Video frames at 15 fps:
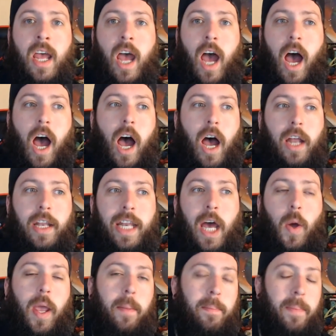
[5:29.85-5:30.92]
Now,
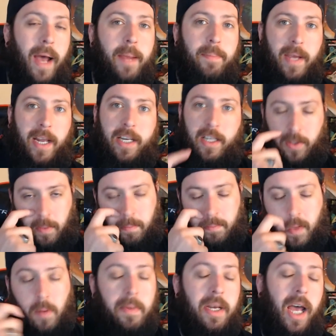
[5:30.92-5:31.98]
in my opinion, the
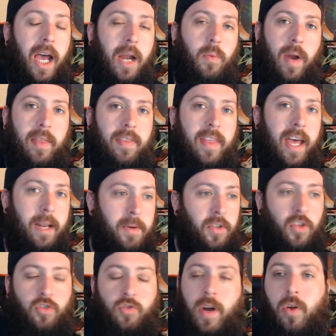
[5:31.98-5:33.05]
moment I read that about the
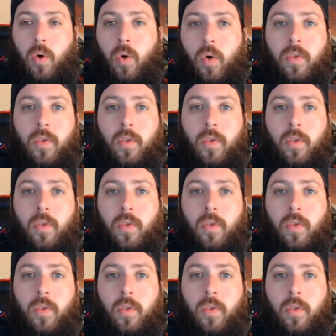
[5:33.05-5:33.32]
Dreadhold,